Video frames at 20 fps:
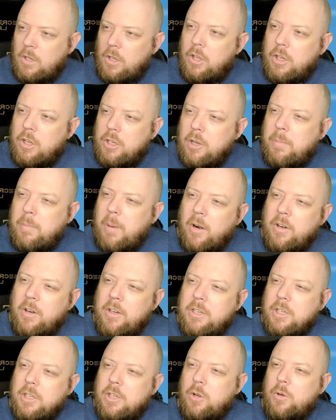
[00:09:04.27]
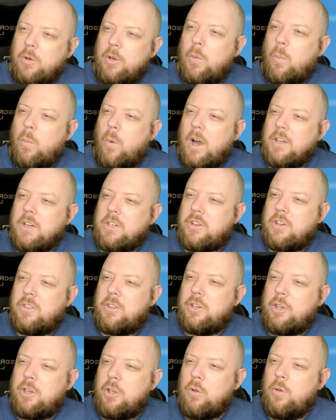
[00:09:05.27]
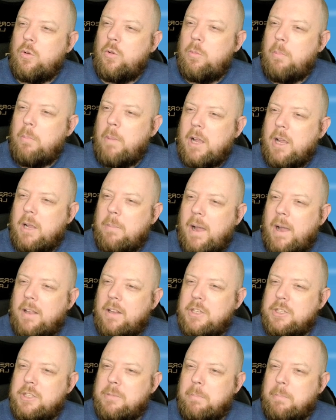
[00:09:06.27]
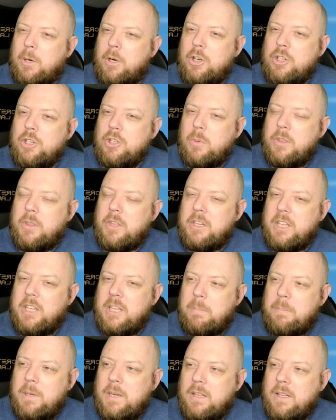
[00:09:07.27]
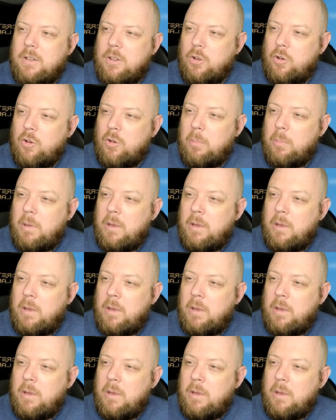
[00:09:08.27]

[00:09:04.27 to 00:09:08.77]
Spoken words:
Yubari Takuda watched the two mech pilots merge with the deepening gloom.